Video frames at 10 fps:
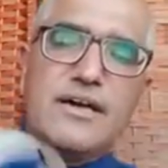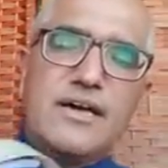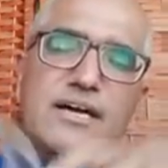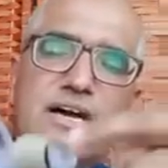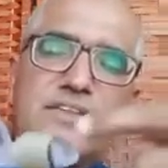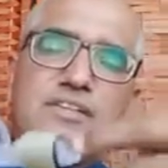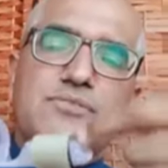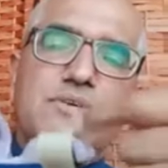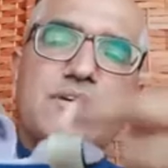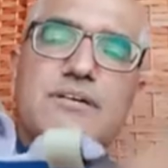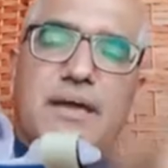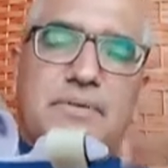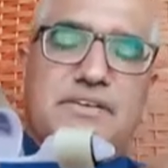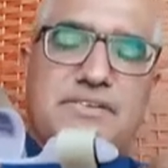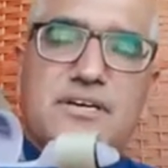and then we wrap
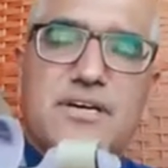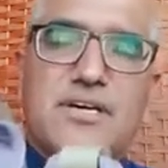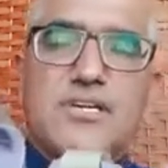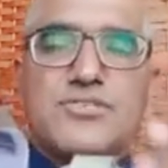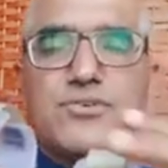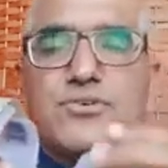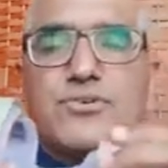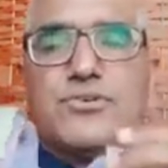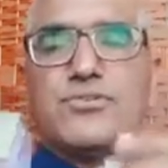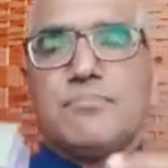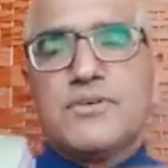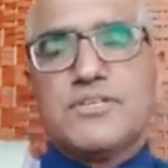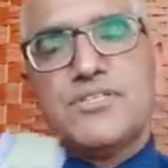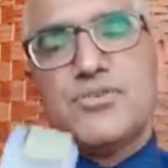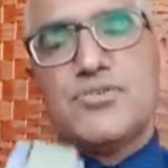it. So the
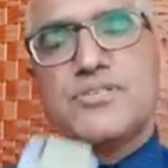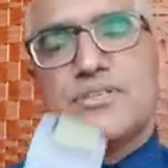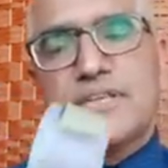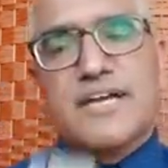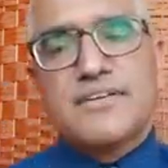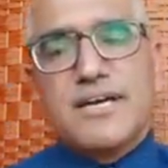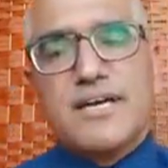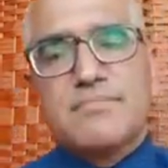patient use it night time,